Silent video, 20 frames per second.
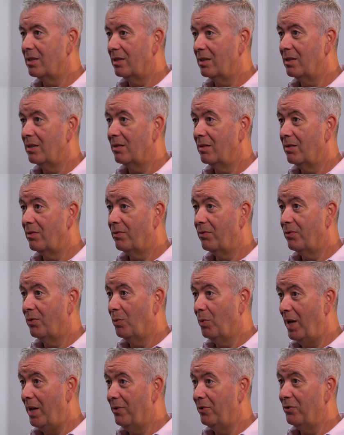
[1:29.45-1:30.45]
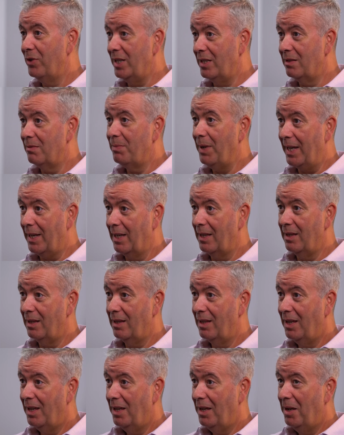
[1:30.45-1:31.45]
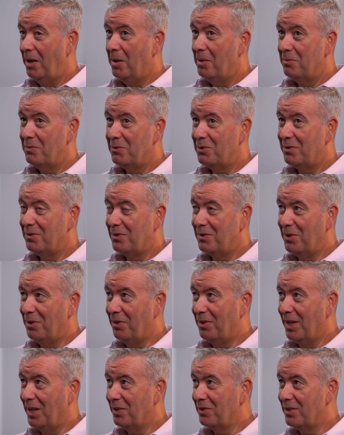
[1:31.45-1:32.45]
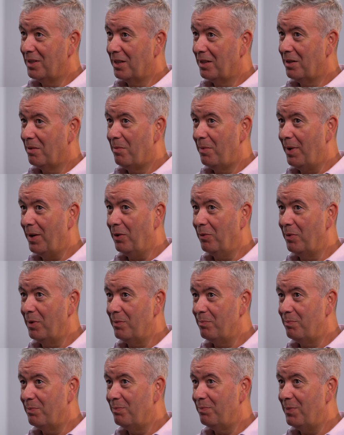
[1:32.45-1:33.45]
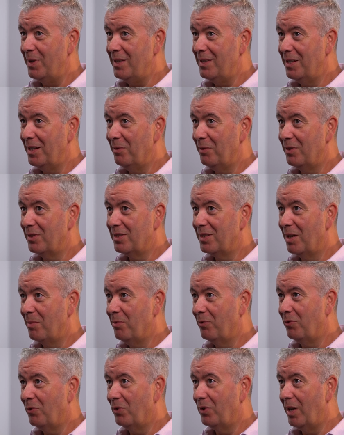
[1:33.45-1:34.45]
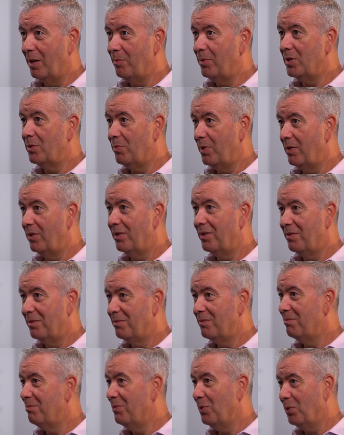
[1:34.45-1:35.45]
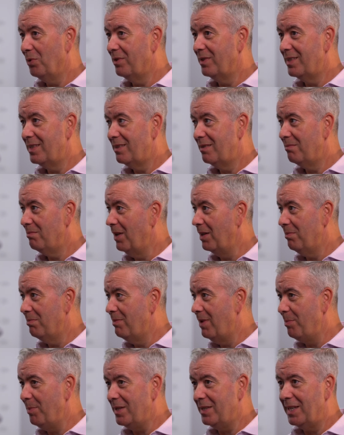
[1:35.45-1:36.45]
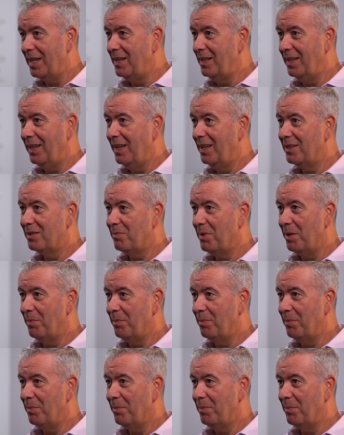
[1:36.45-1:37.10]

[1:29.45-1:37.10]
And for whatever reason, back in 2000, I can't remember how long we've been dealing with Cyberfort now, but it's been more than maybe 10 years